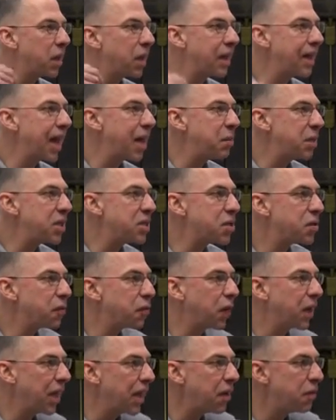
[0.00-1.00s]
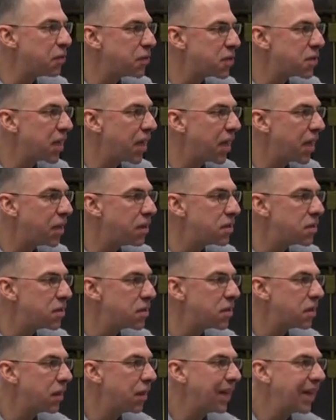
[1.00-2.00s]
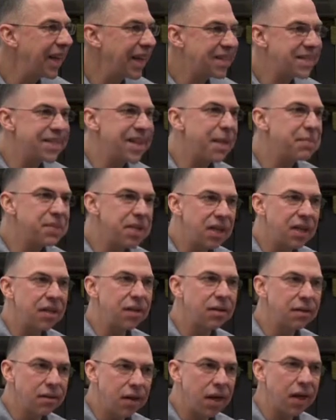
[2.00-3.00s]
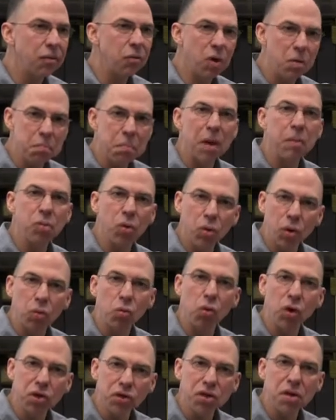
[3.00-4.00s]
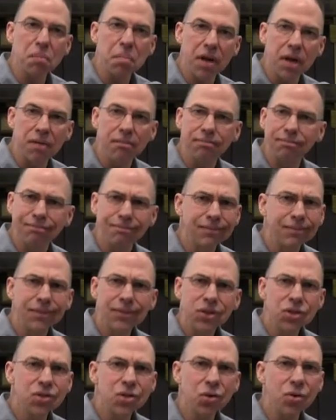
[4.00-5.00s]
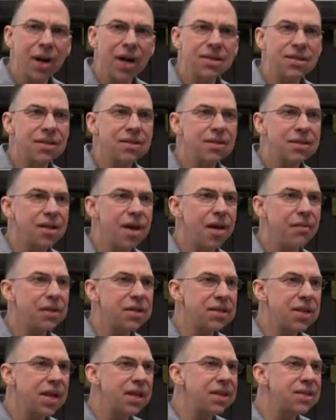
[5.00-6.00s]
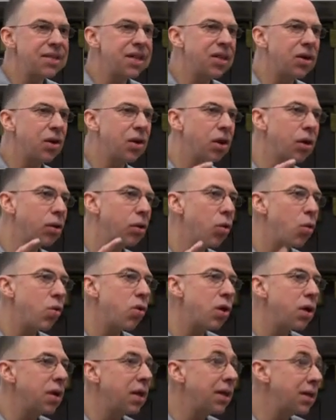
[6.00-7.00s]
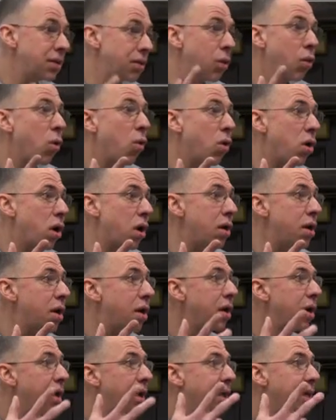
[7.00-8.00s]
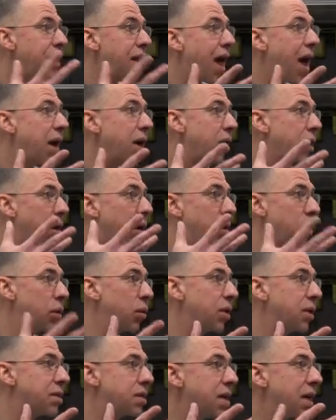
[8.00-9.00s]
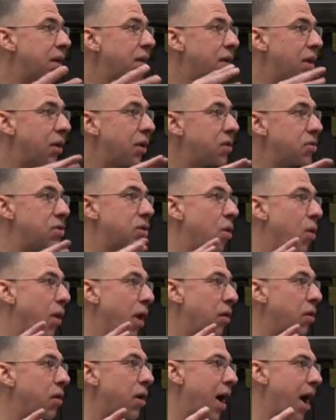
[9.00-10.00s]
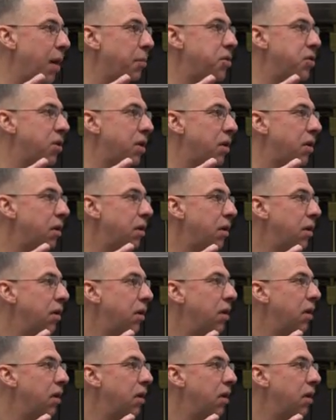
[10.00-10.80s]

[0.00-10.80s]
claiming to forgive sins, accepting it when people would worship him, just crazy stuff. He said he's either a Lord, liar, or lunatic. There is no other option.